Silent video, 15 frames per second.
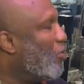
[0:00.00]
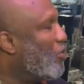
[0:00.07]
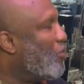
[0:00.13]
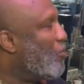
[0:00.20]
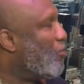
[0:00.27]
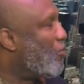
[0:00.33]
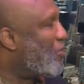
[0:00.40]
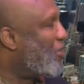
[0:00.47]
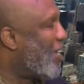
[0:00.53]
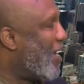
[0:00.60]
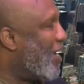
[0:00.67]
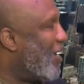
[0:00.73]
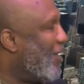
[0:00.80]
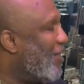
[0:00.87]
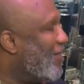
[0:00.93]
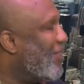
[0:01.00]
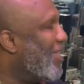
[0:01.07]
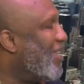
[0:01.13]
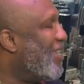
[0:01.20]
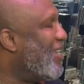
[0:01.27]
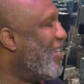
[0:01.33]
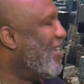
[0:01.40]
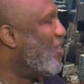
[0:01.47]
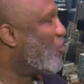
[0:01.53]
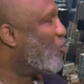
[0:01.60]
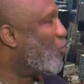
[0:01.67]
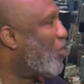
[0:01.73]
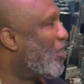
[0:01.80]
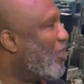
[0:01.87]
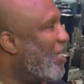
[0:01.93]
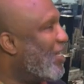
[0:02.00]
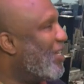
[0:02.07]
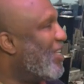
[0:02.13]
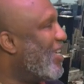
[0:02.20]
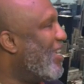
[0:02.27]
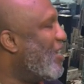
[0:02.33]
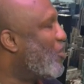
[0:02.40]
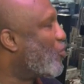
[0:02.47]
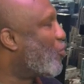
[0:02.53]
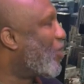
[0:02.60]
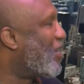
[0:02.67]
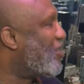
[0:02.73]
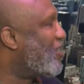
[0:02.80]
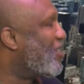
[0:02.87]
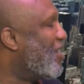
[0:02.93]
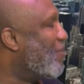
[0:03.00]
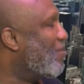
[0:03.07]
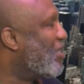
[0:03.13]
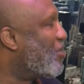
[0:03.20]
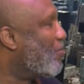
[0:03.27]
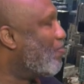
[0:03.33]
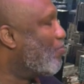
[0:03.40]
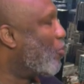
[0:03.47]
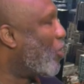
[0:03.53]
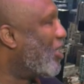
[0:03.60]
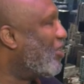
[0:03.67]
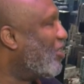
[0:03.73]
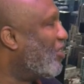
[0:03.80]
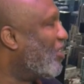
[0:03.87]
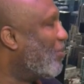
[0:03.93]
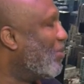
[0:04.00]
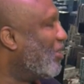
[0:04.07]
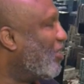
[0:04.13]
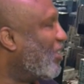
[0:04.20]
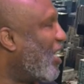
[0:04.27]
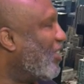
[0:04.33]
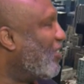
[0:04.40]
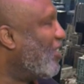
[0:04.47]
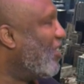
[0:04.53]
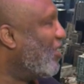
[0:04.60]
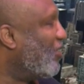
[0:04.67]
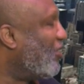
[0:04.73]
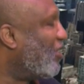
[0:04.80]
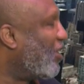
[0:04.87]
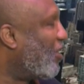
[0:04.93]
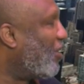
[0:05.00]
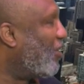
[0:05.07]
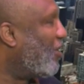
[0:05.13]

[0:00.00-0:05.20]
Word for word: would you say that he is, that he is racist and, racist and misogynistic?